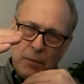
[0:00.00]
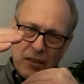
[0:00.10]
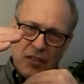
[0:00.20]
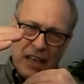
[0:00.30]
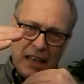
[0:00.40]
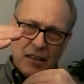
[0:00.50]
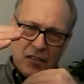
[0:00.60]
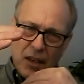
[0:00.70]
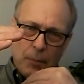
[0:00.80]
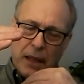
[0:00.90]
to see it as
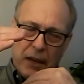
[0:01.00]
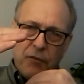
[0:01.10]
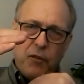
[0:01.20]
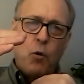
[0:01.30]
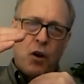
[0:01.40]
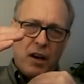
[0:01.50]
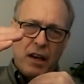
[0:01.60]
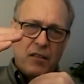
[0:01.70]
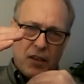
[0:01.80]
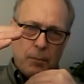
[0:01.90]
something foreign
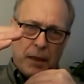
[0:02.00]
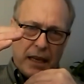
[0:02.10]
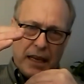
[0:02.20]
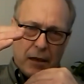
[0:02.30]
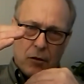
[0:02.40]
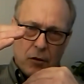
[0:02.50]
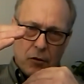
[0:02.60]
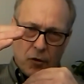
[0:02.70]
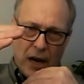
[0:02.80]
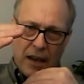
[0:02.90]
and something he could
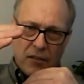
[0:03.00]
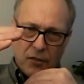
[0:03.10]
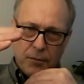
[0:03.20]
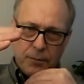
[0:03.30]
address.